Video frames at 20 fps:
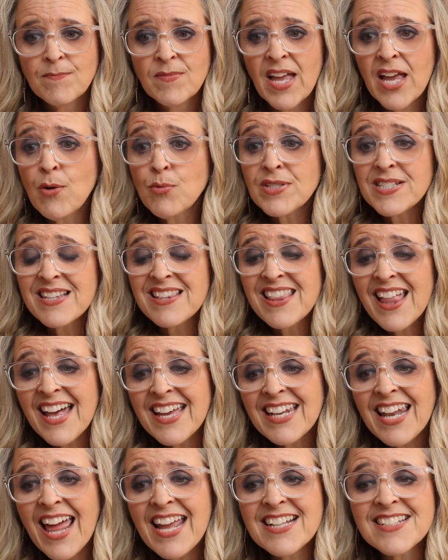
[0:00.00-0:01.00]
He was
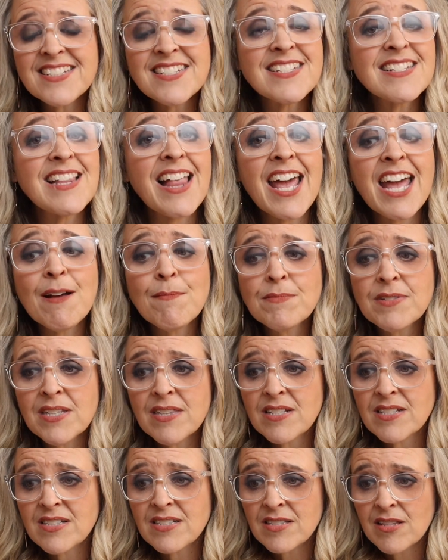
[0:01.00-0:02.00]
led like a lamb to
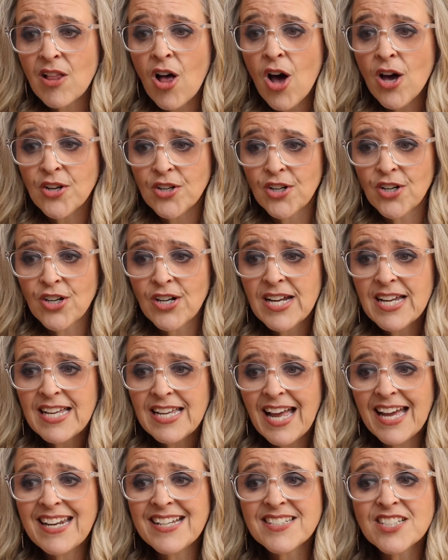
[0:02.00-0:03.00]
the slaughter,
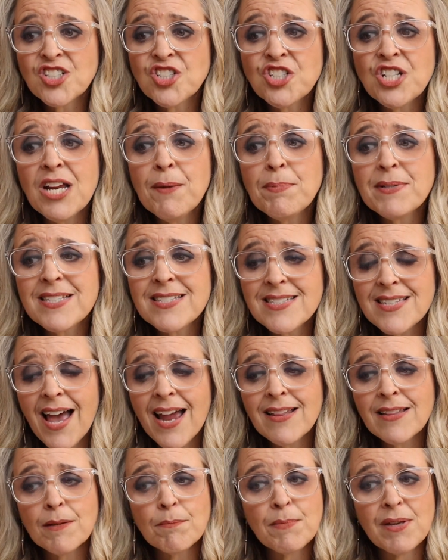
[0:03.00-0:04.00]
and as a sheep is
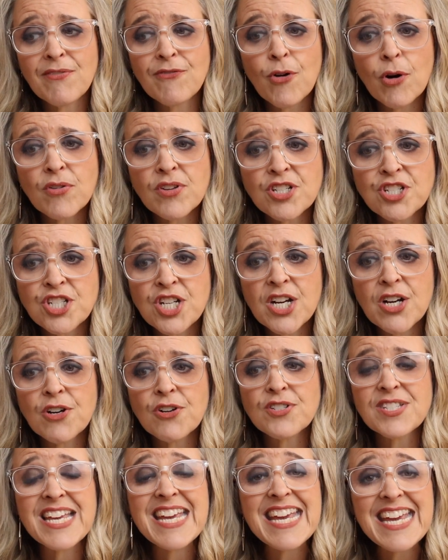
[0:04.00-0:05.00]
silent before the
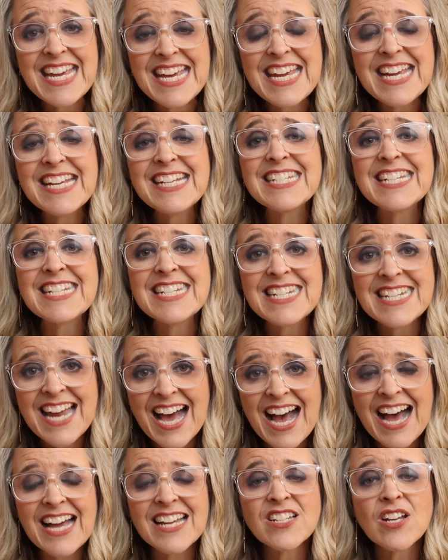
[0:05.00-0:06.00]
shearers, he did
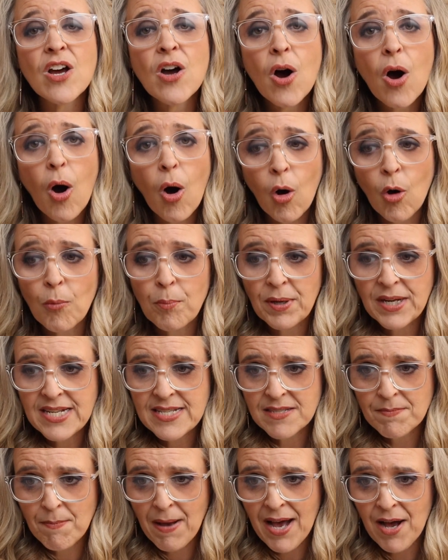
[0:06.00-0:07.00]
not open
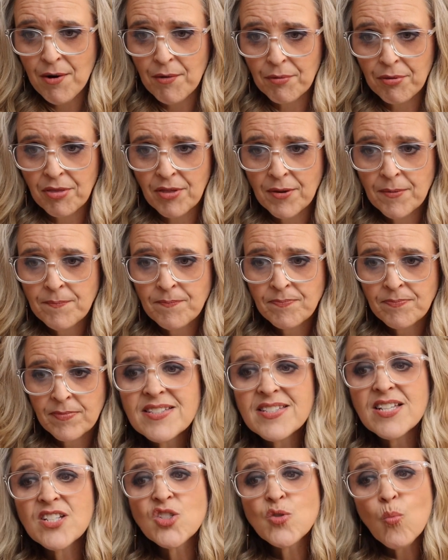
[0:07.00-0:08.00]
his mouth.
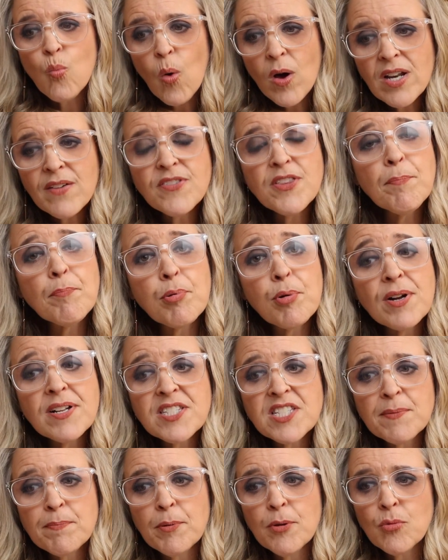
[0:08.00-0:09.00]
Since one of the
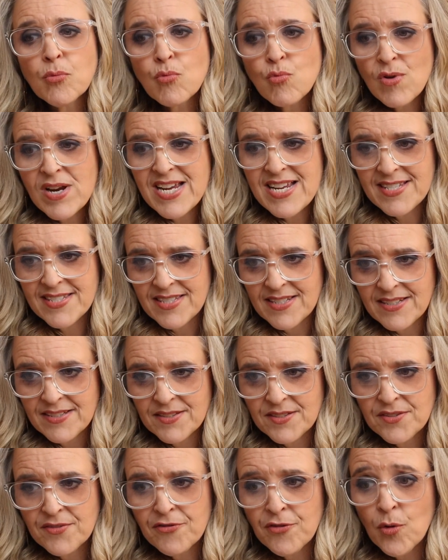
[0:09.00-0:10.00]
principal
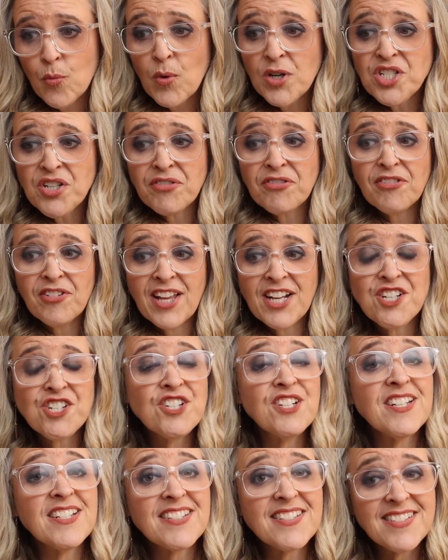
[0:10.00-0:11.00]
reasons for which
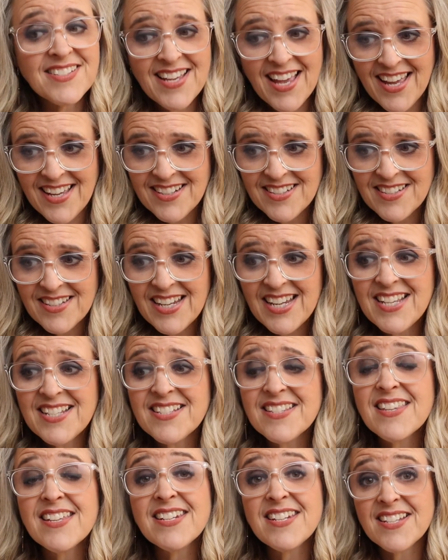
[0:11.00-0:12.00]
affliction is sent
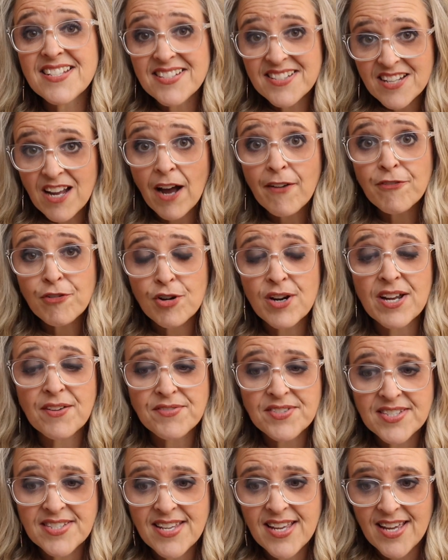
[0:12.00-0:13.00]
is the discovery
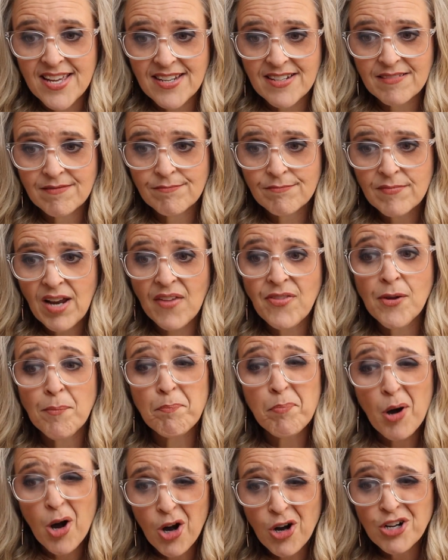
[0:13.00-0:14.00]
of sin and the
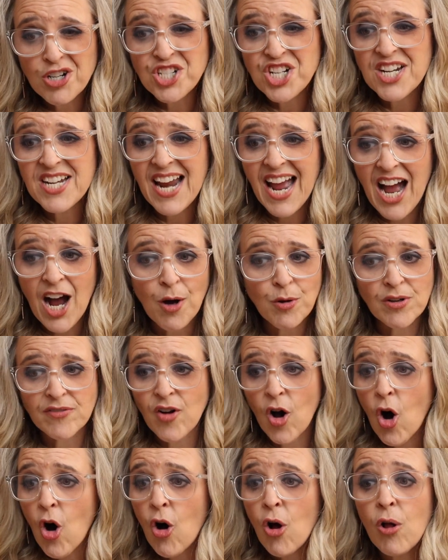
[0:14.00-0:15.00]
purging out of
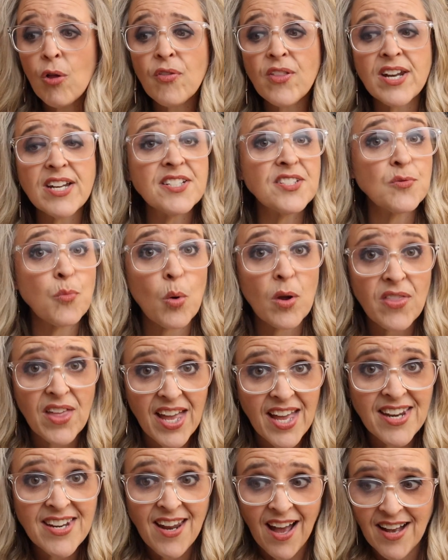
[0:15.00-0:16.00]
all that is
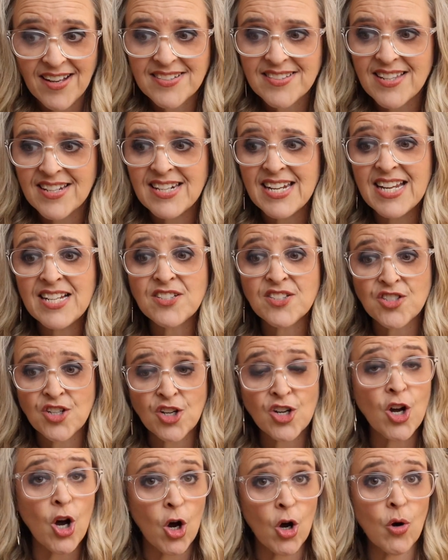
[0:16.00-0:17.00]
within us that needs to
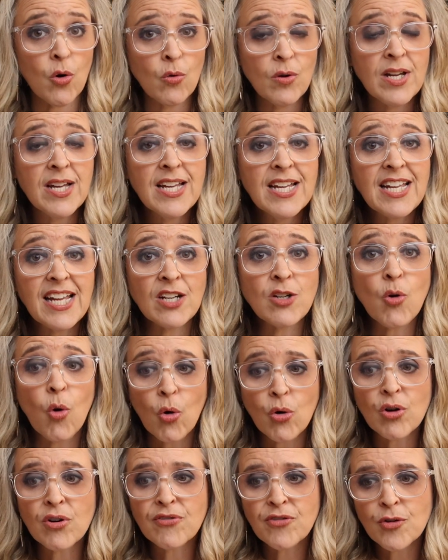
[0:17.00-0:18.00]
go in
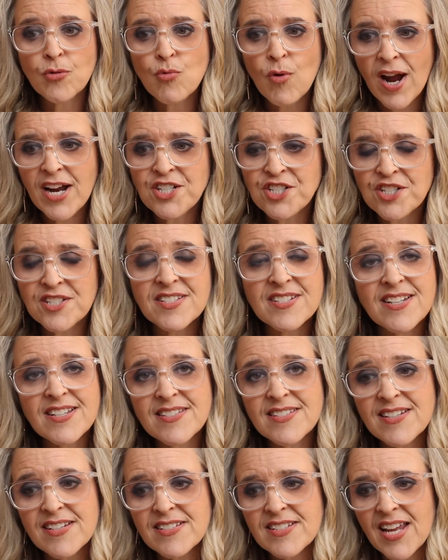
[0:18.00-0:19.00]
order for
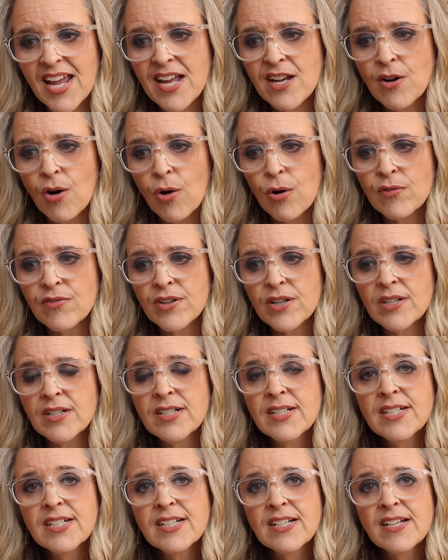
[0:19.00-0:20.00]
righteousness to take over,
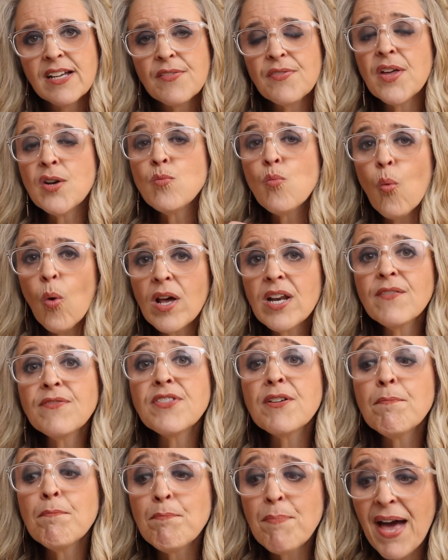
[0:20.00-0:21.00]
then one of
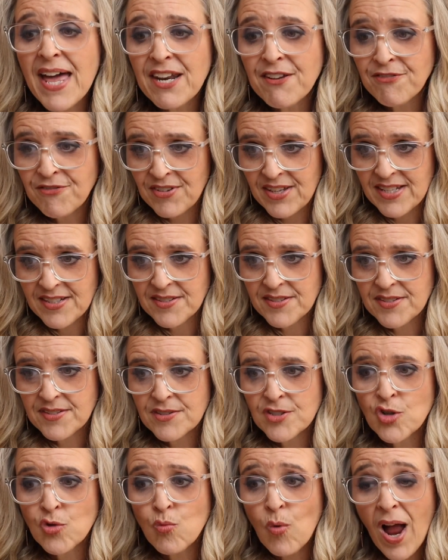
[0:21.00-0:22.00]
the benefits
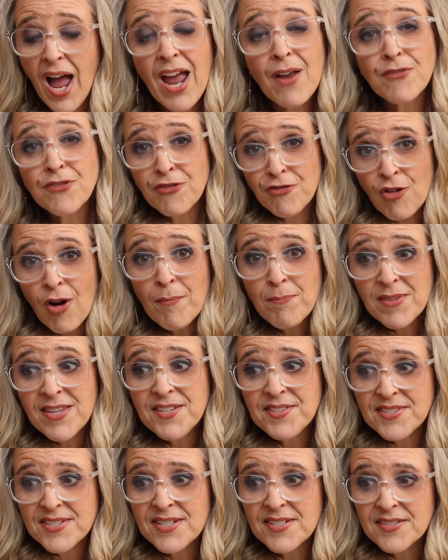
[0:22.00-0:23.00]
derived from
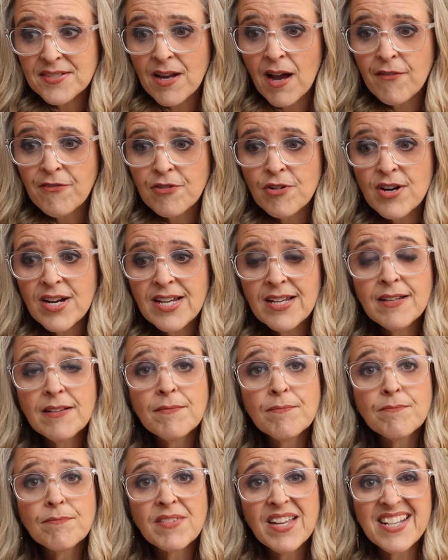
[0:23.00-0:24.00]
this discovery
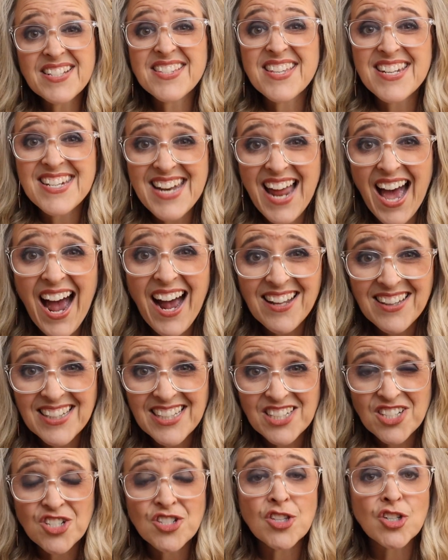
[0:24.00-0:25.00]
is the
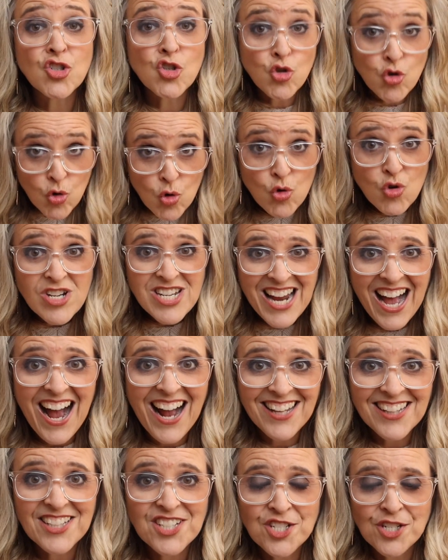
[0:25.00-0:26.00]
knowledge, the true
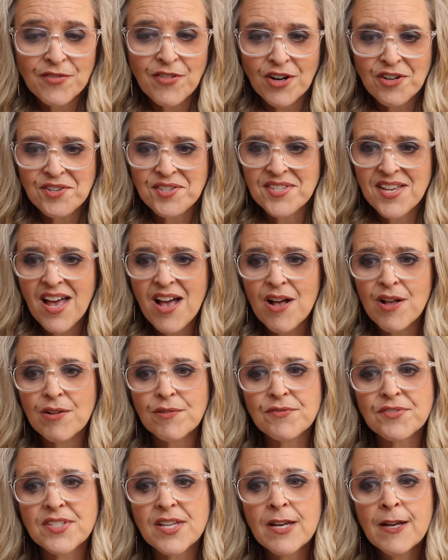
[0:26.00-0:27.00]
knowledge of
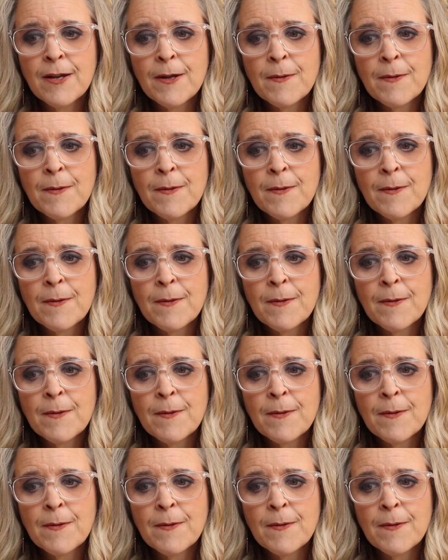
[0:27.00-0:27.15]
ourselves.